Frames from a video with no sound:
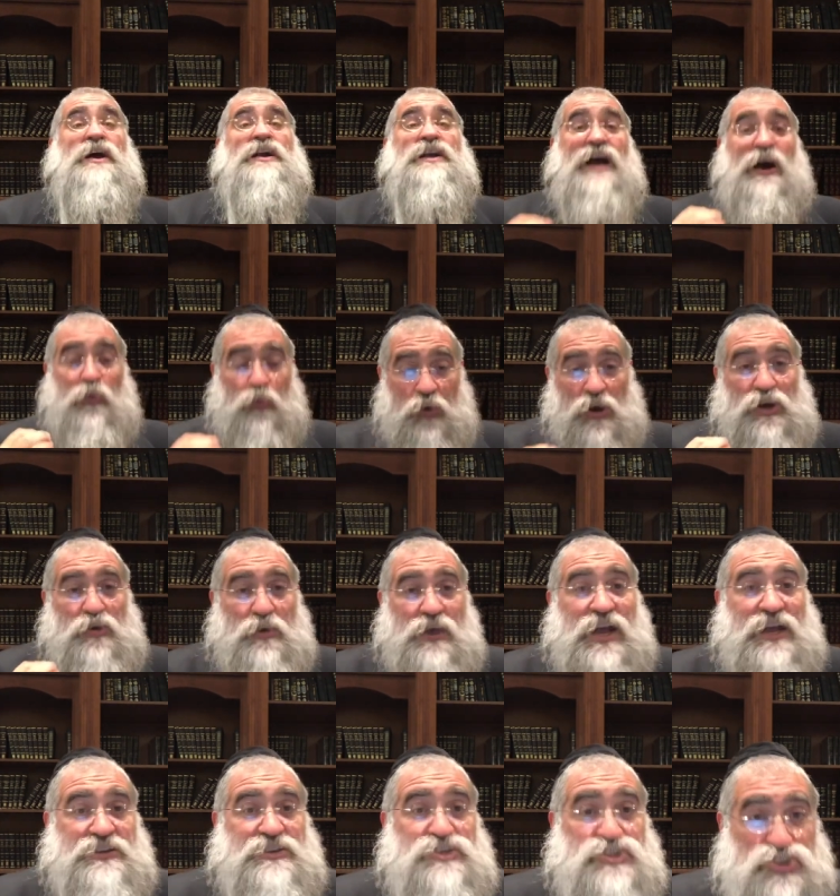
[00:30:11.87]
Now, where do we
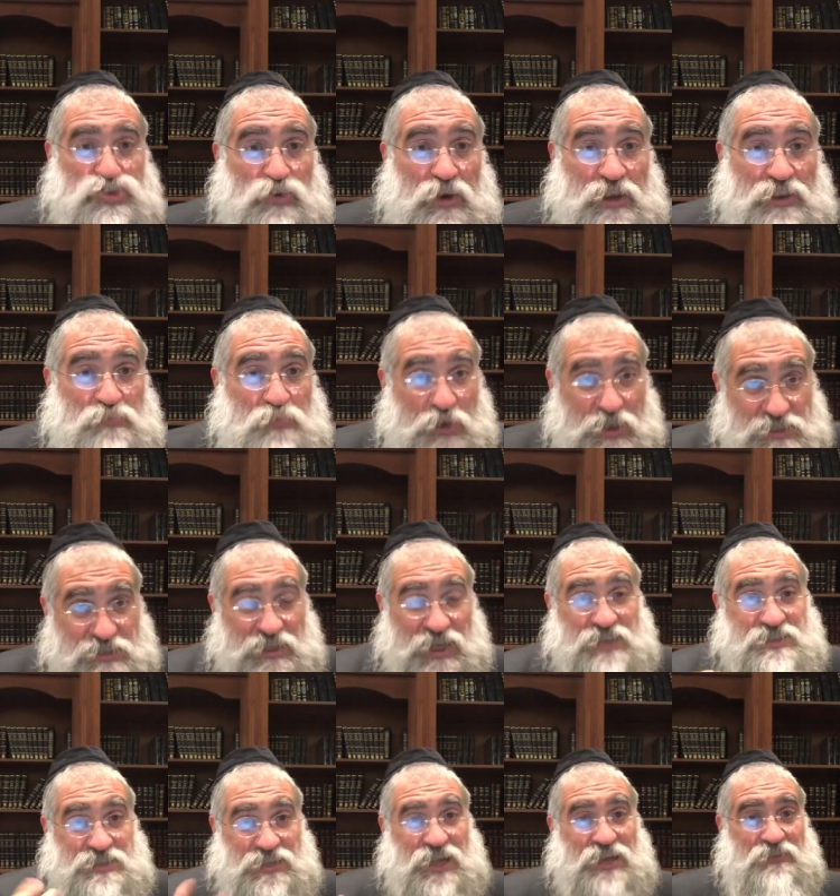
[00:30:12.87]
get the strength? Because it
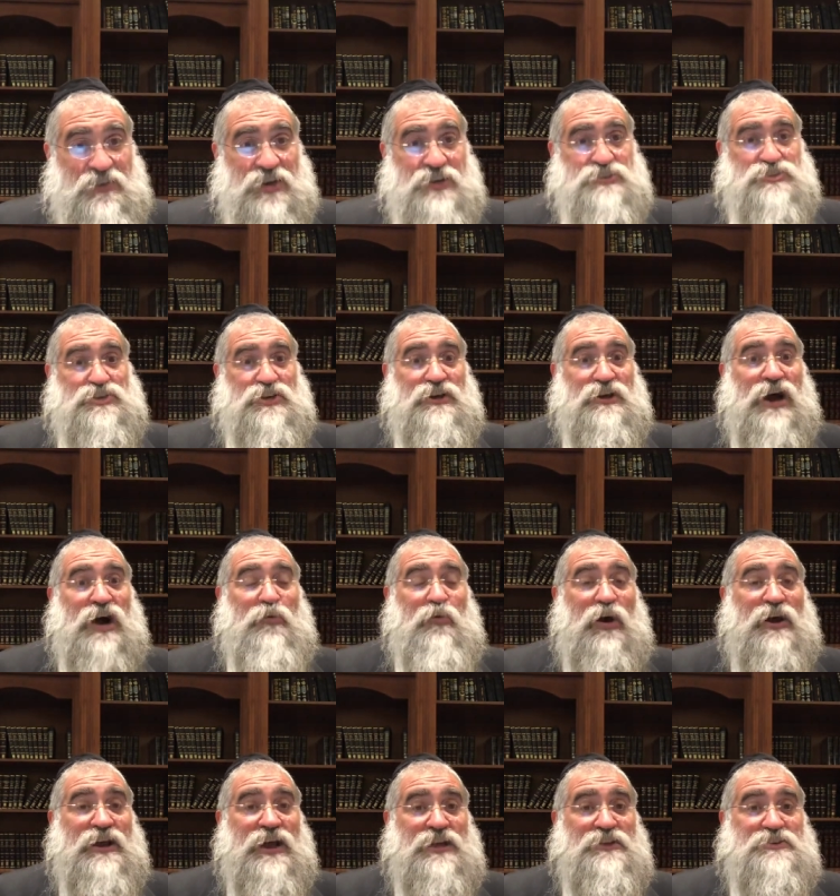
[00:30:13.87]
takes a lot of energy. On
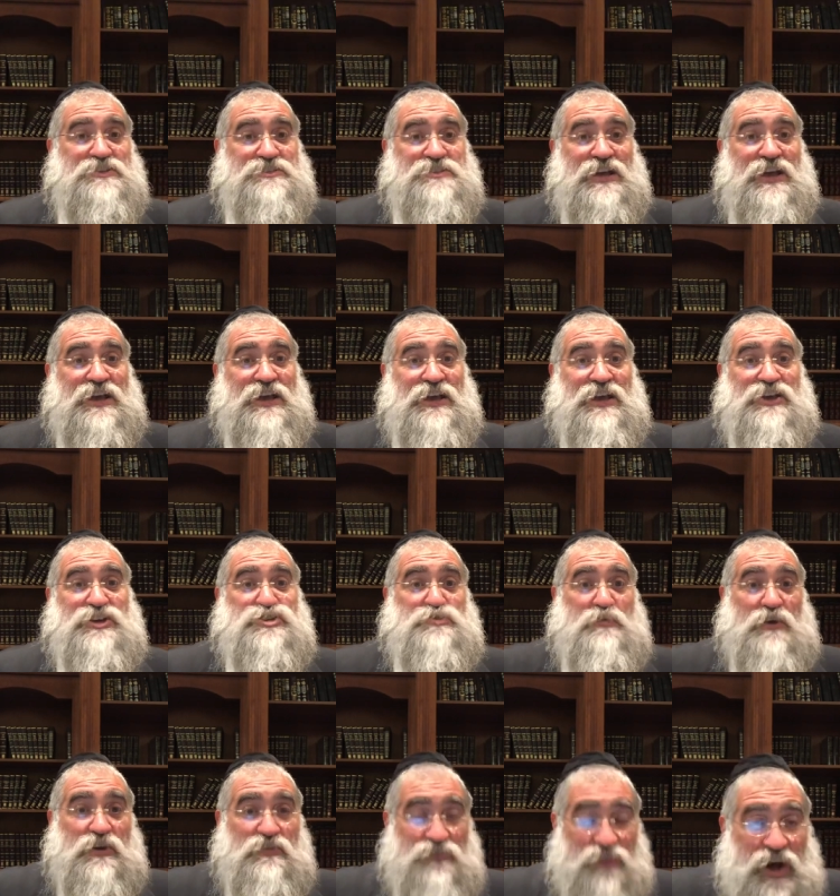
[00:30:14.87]
one hand, you're saying you should
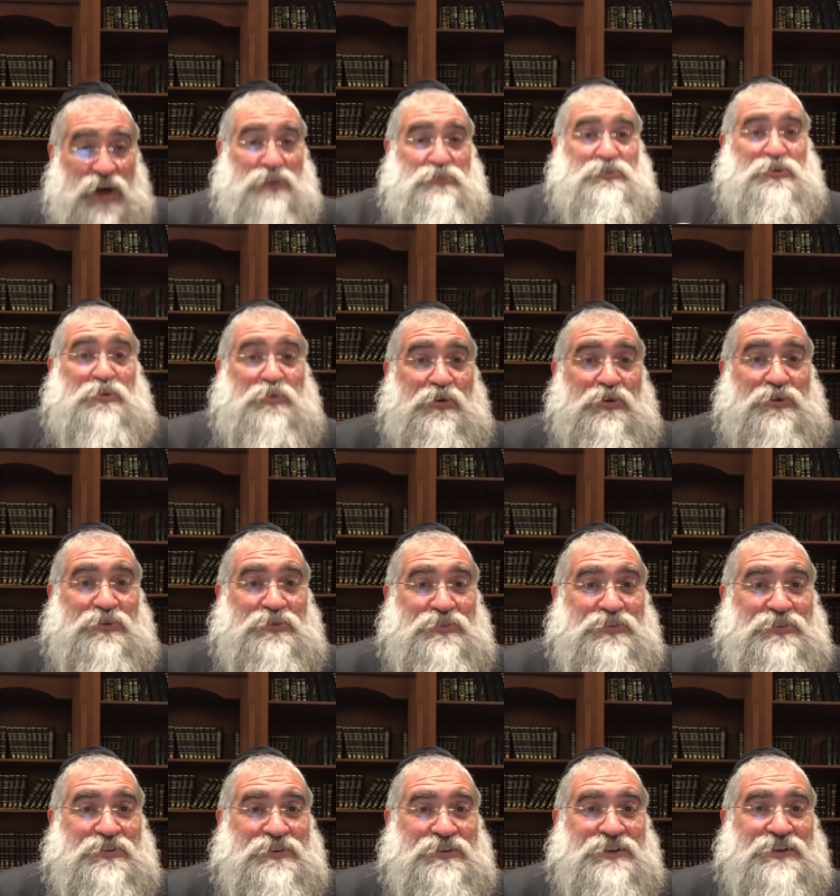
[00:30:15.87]
be involved in the world.
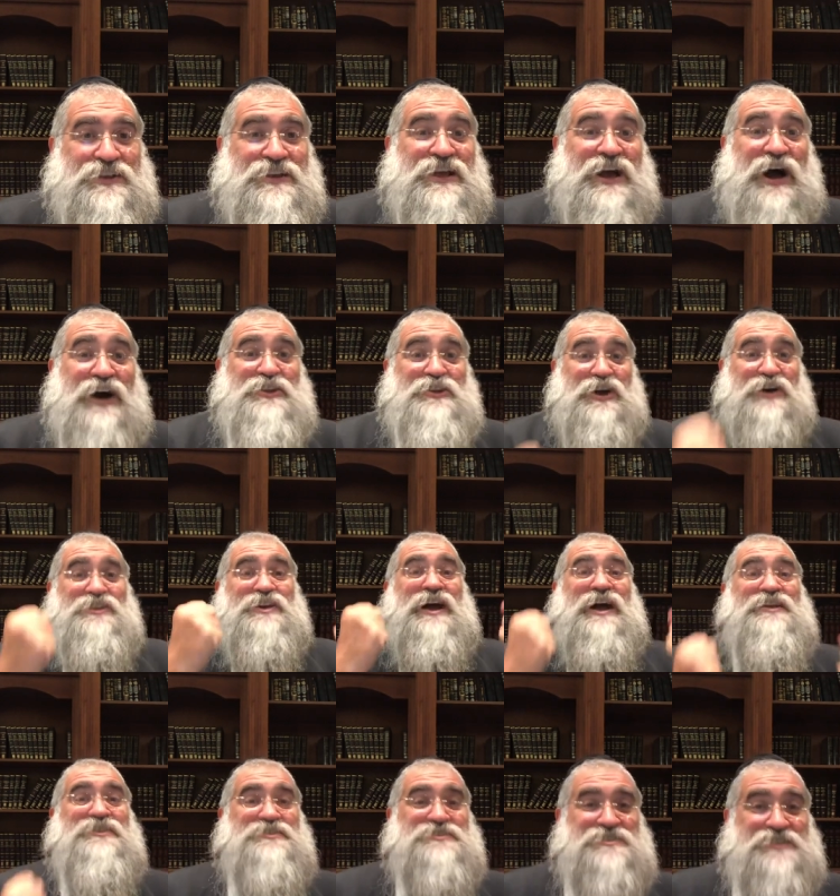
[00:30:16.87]
On the other
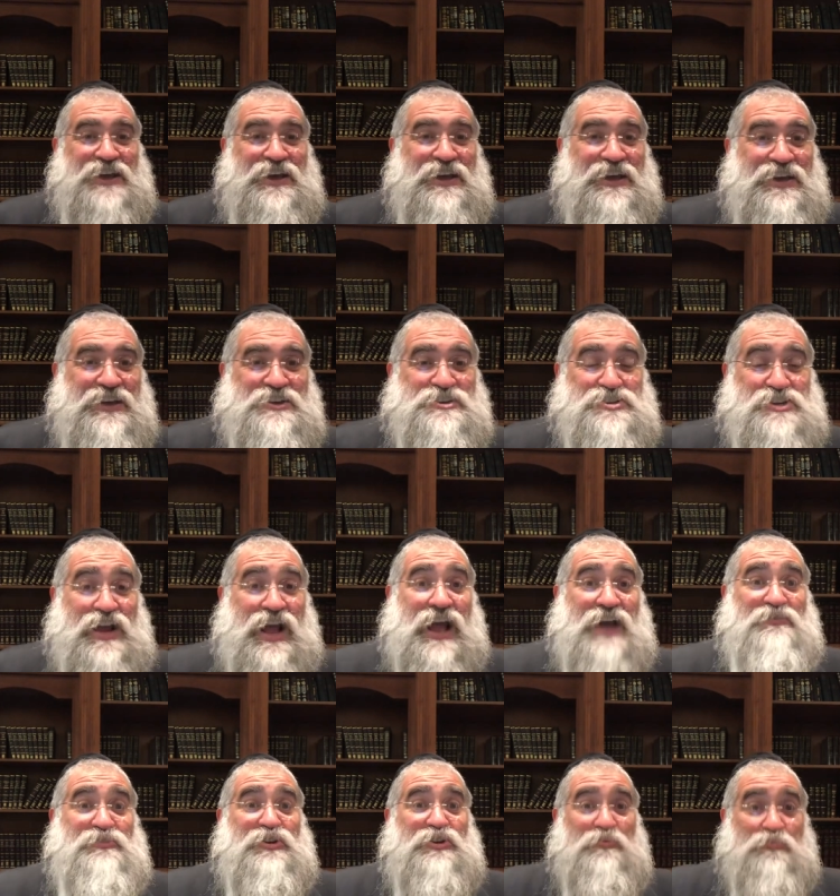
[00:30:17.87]
hand, you're saying you should
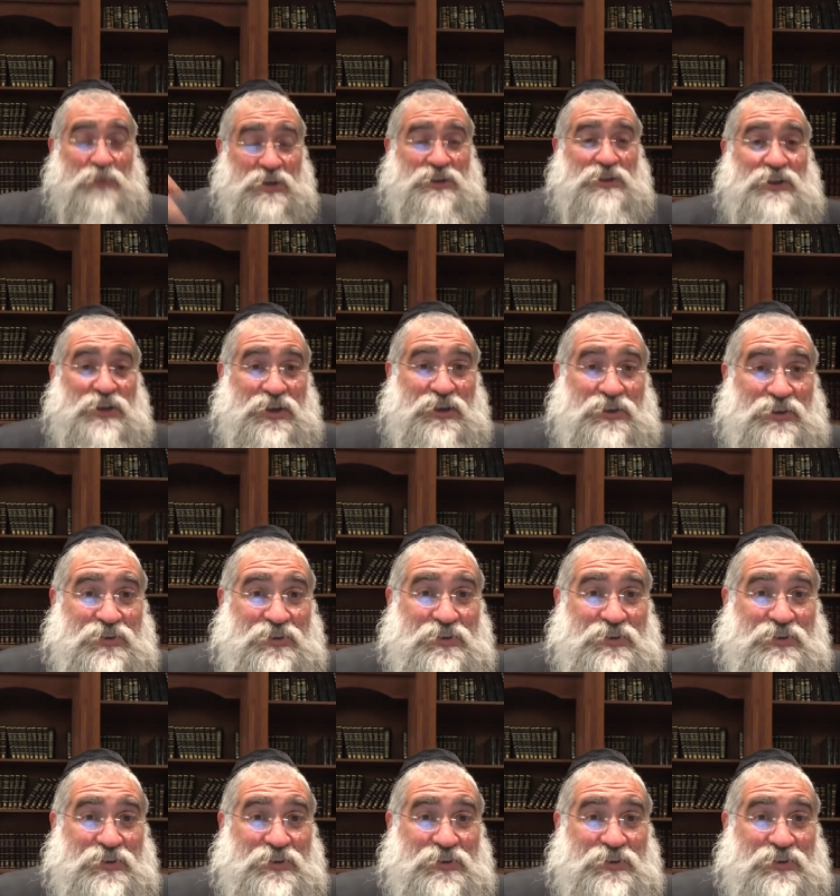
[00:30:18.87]
have the humility.